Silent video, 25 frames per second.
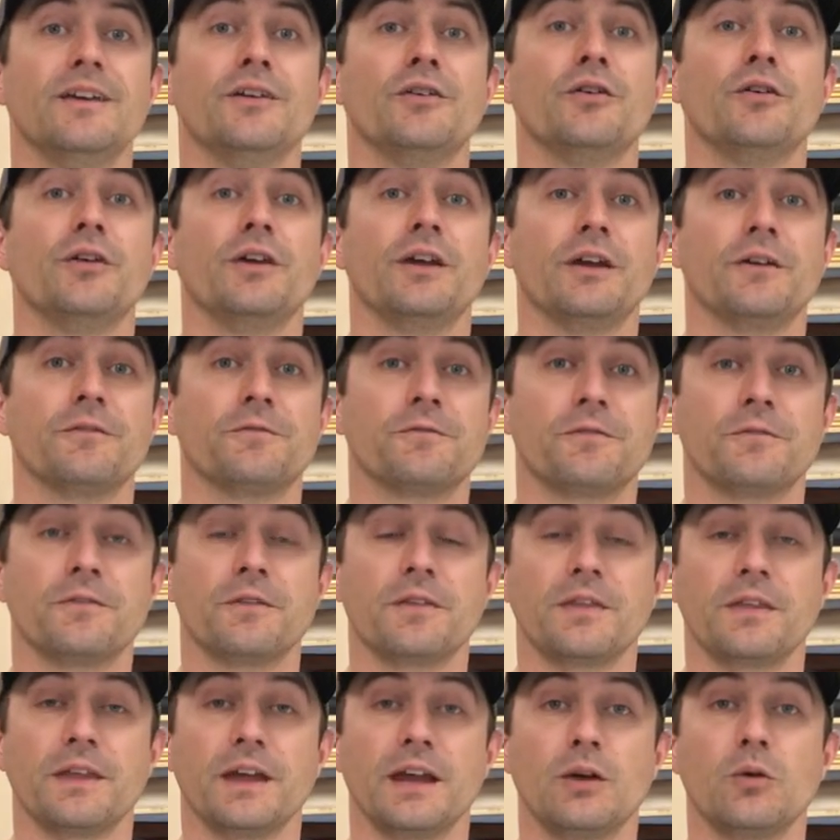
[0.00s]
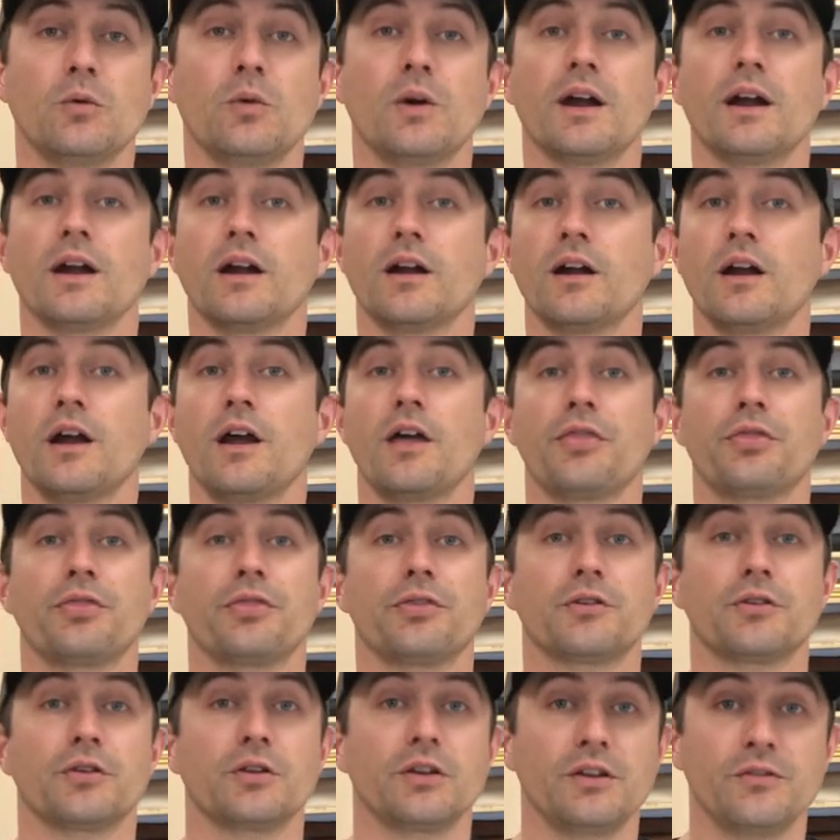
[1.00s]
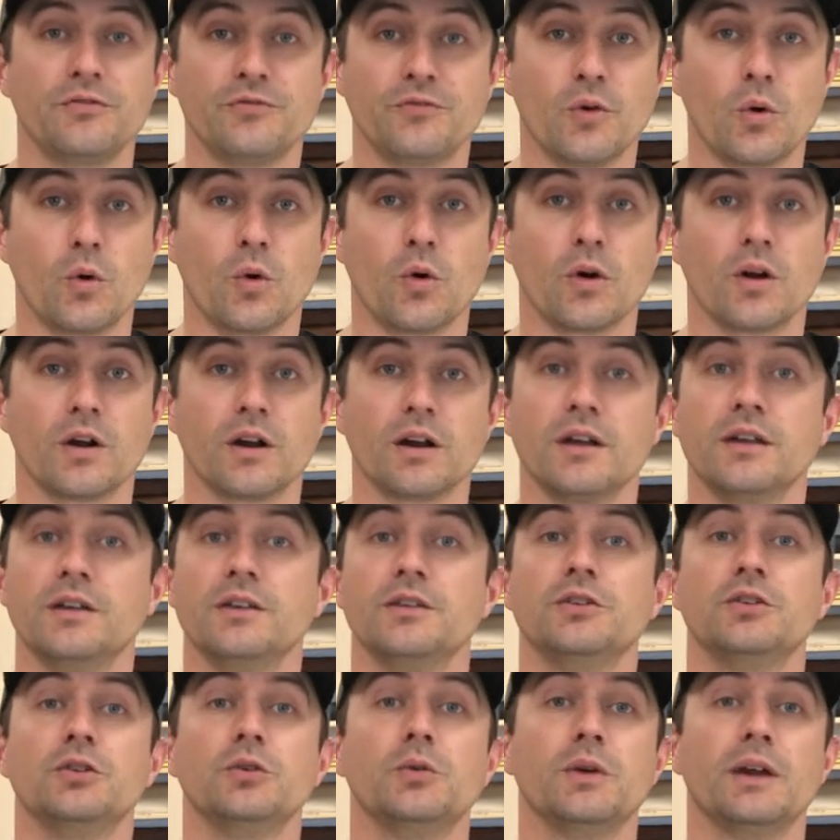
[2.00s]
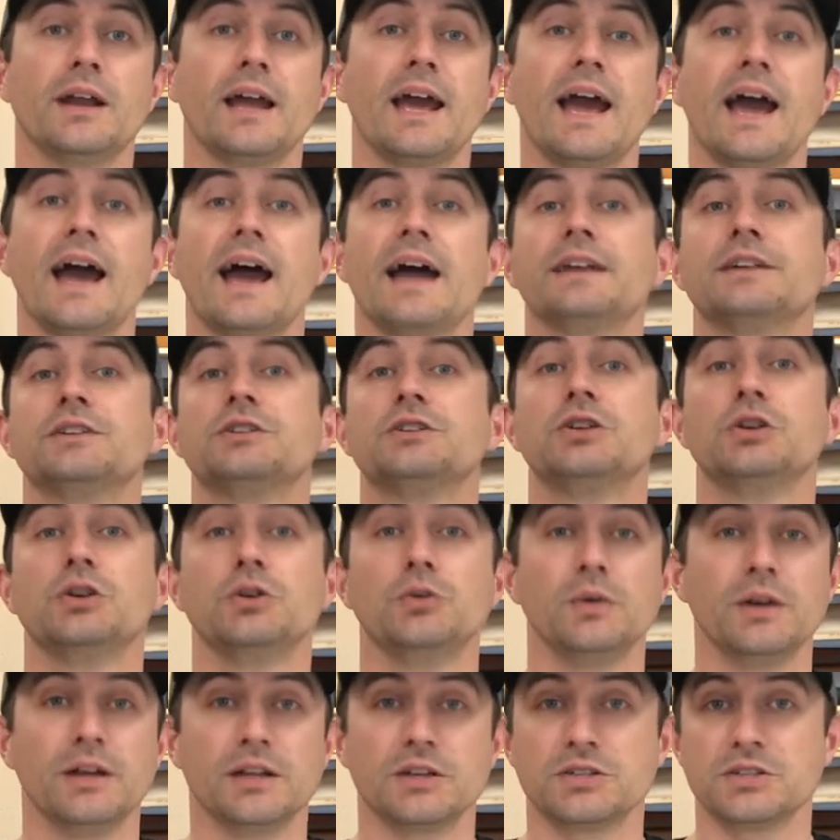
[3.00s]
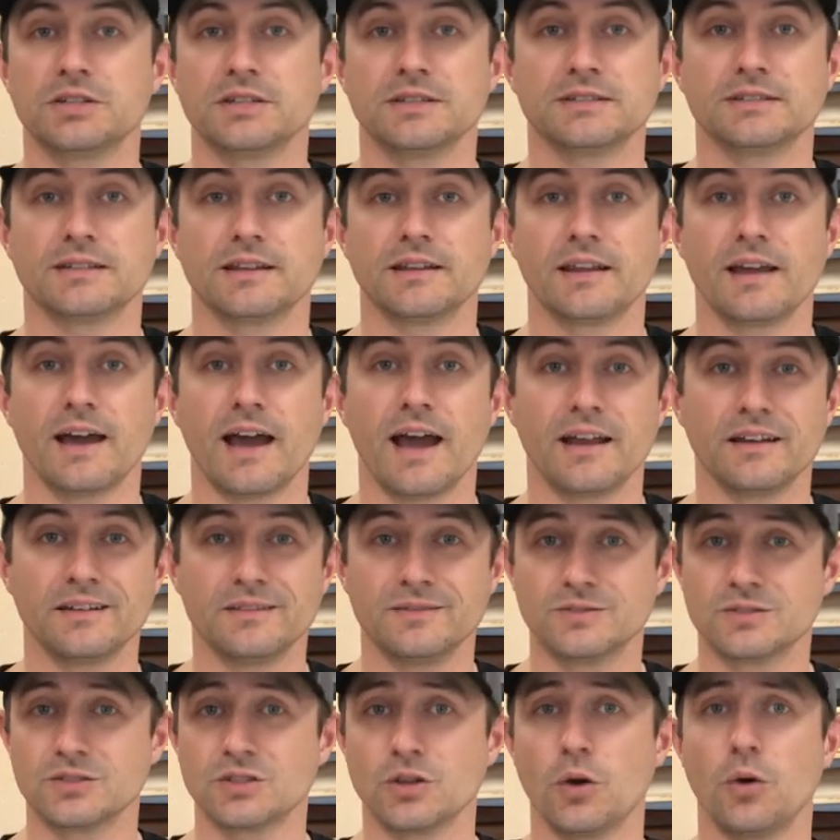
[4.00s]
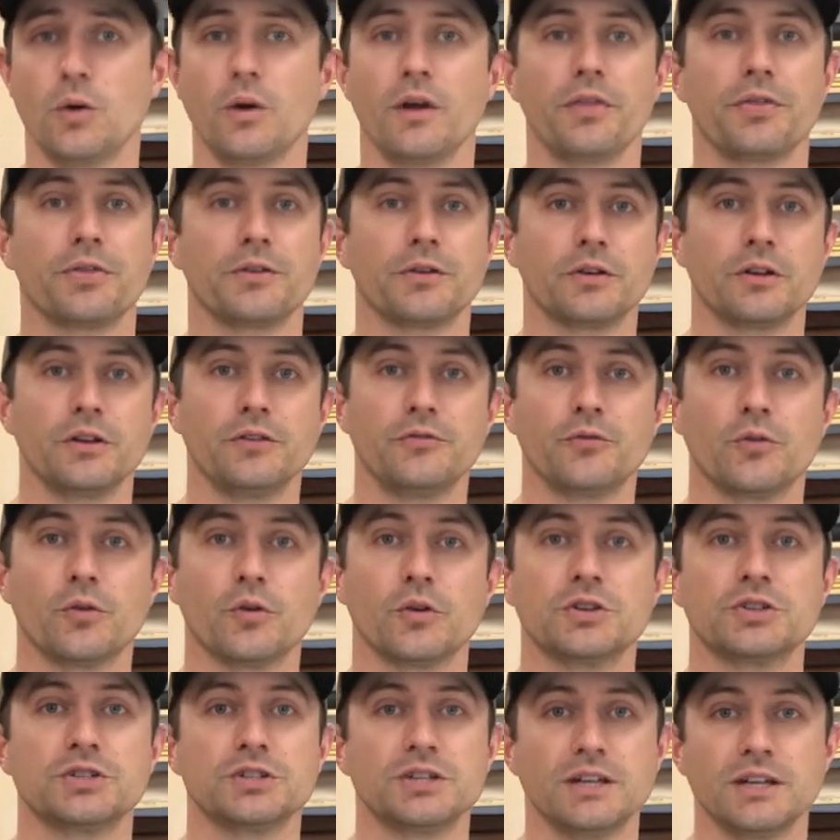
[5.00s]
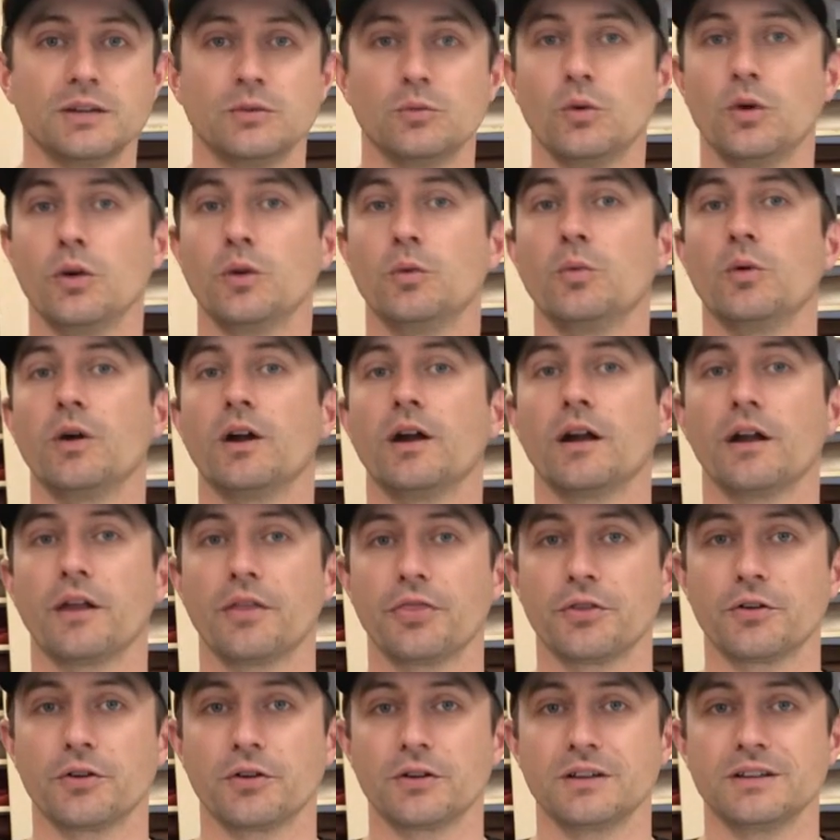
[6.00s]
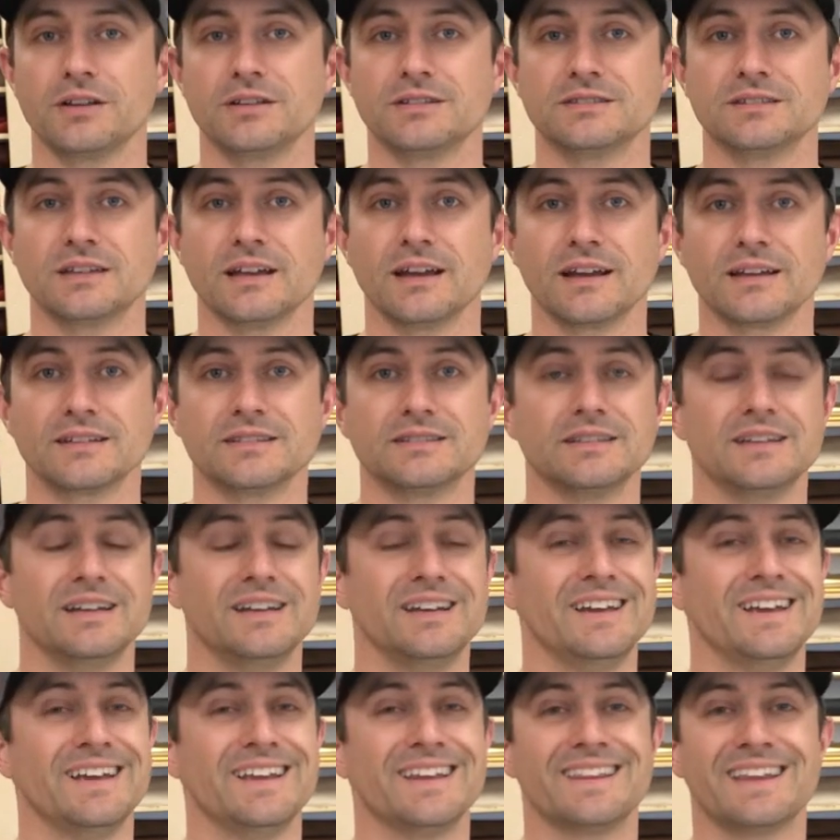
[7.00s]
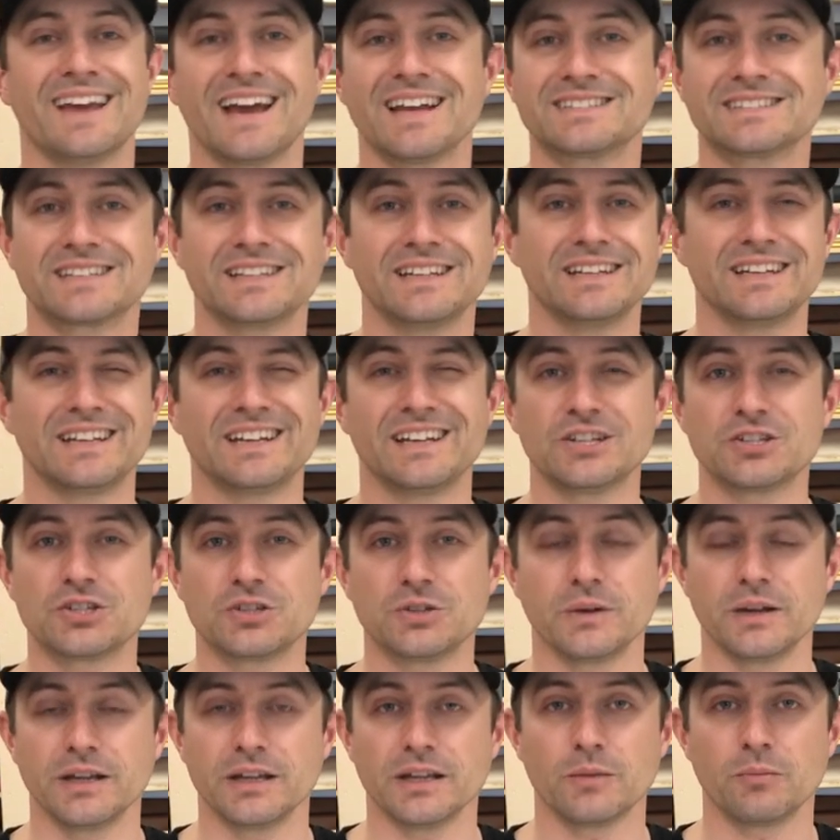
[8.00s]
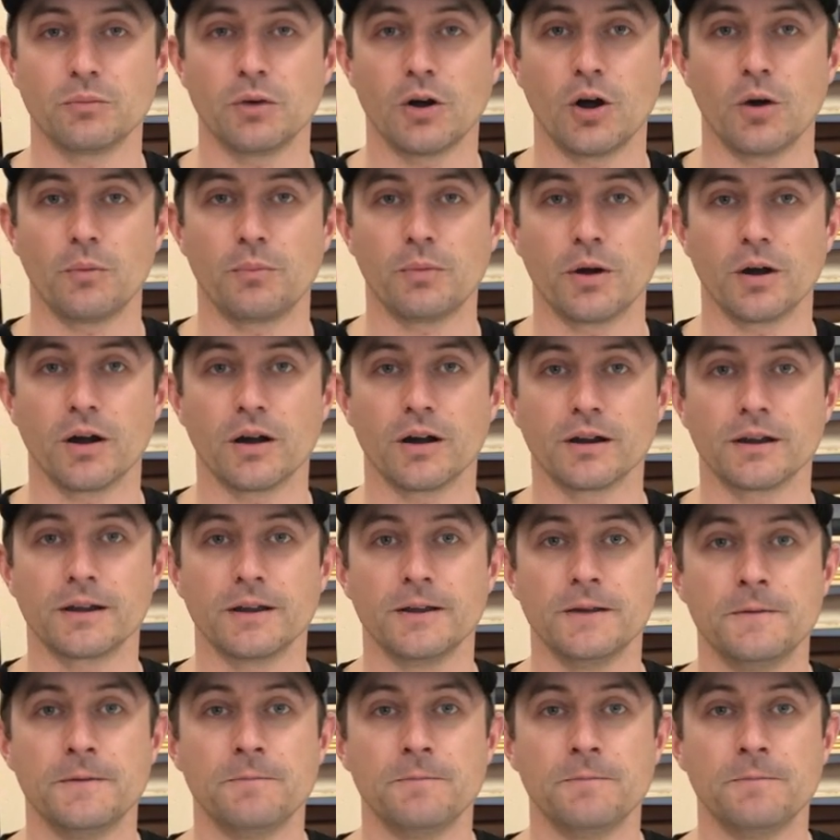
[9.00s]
if they wear a 34, you would add 2 inches to that. So a 34 jean would wear a 36. That's going to get you in the ballpark.